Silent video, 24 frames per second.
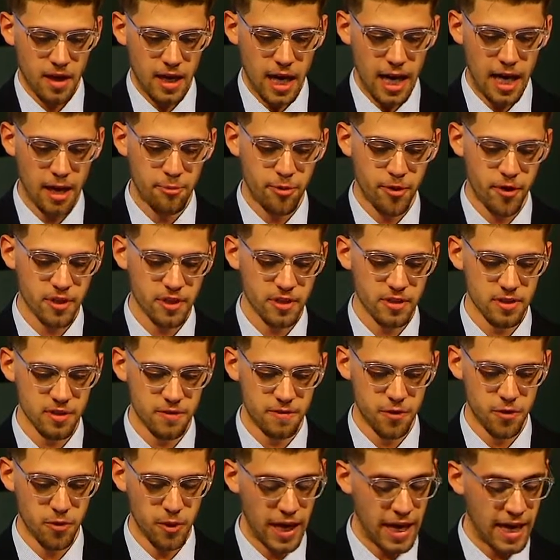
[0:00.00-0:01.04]
I personally
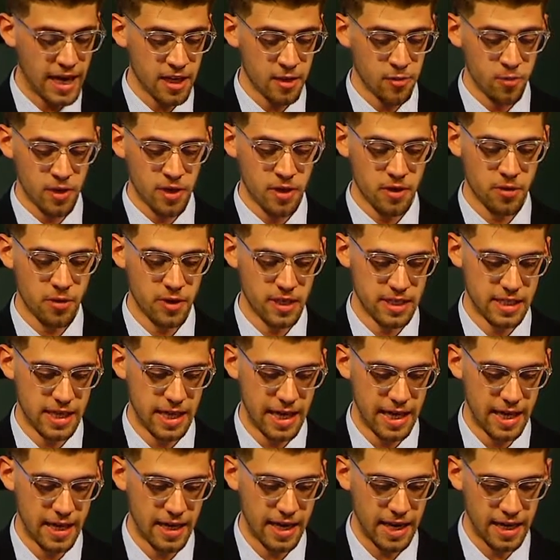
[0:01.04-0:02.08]
view anyone who has
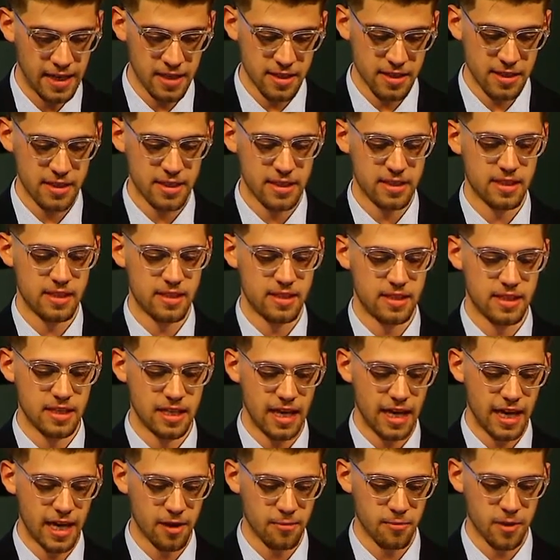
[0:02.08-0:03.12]
had any assistance in
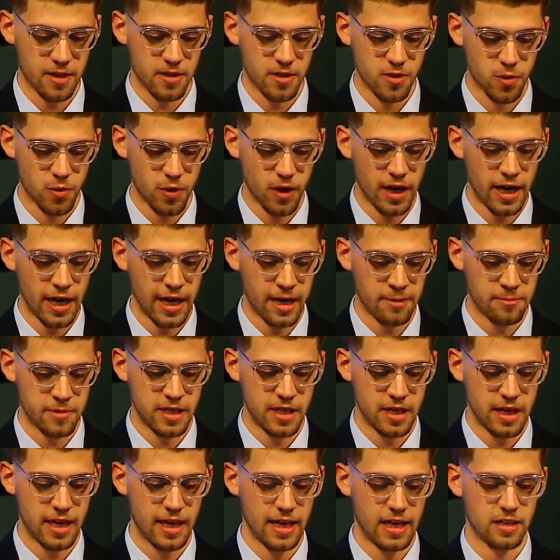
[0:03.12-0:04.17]
getting me to where I am
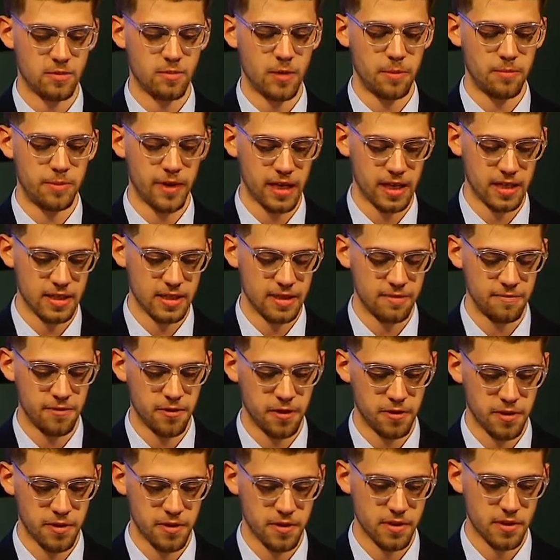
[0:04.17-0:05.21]
today as my biggest
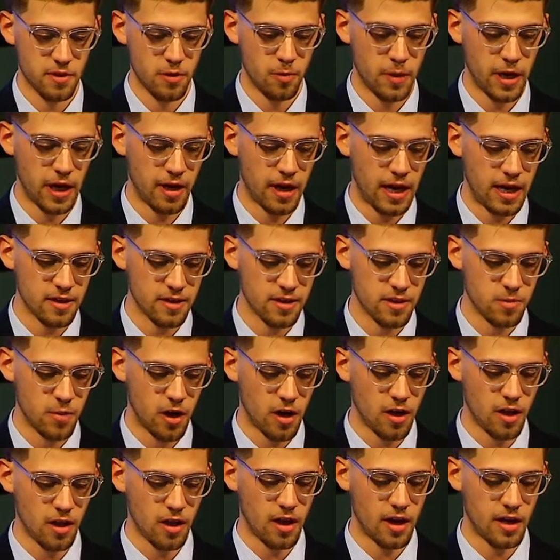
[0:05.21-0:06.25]
influence. No matter how
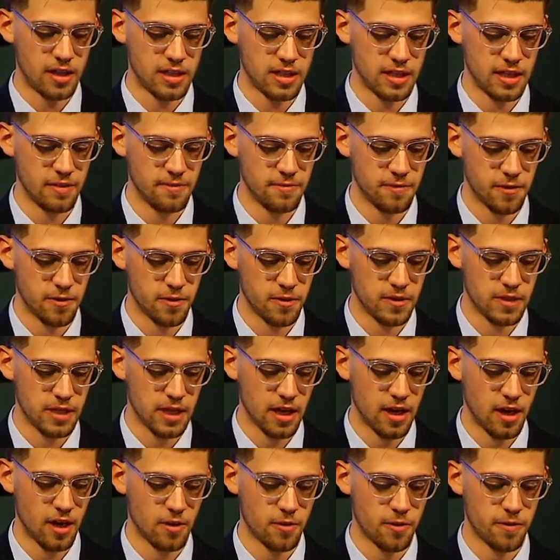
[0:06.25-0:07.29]
small or large the influence,
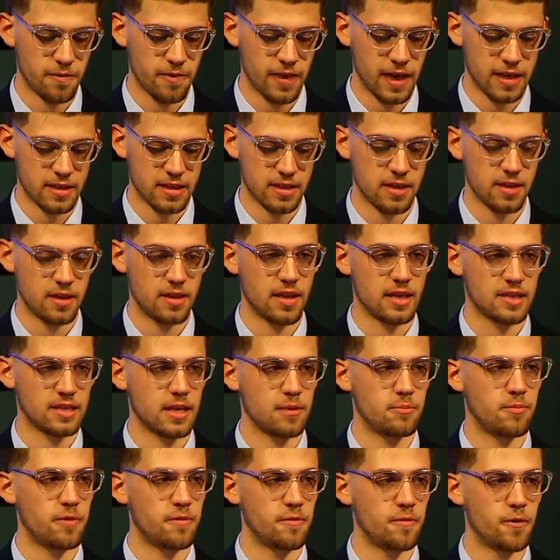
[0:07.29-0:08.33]
it all reflects in the things I
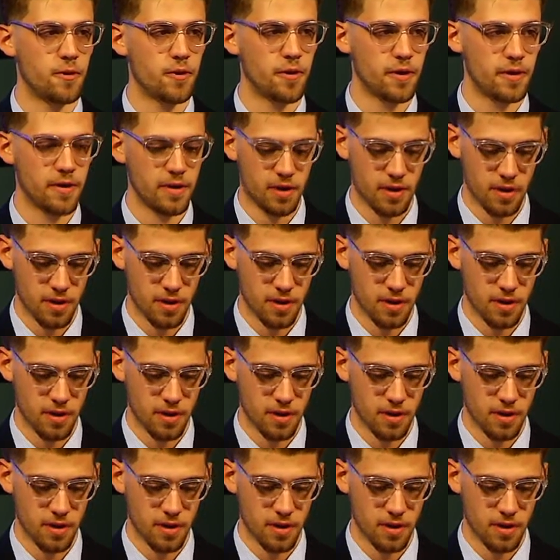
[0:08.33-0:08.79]
put forward.